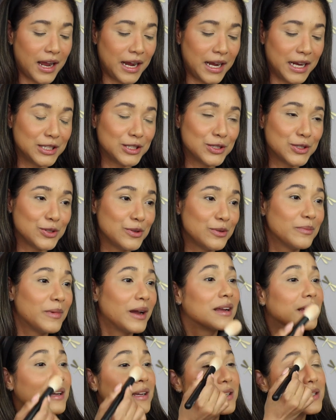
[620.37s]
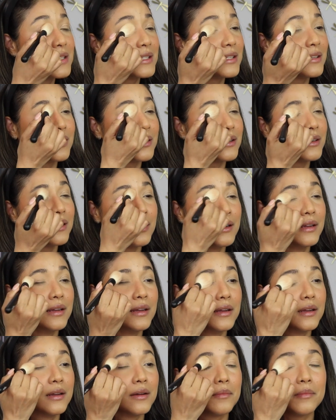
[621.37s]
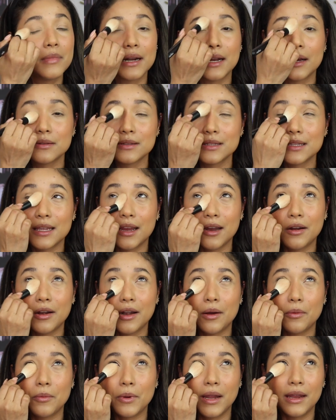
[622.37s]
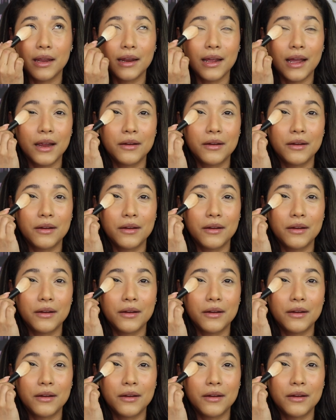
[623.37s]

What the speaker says: I do my concealer, but I was carried away.